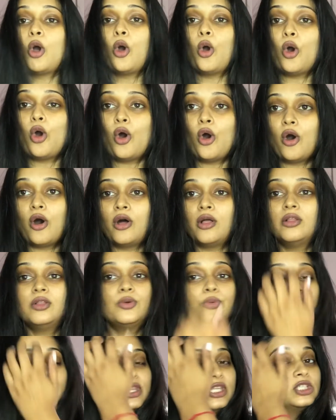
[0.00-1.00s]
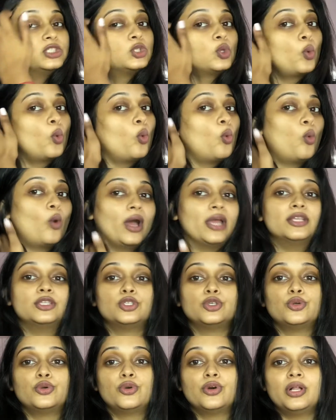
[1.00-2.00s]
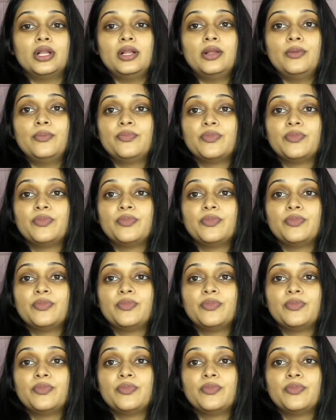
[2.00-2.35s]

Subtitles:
all with this one tool.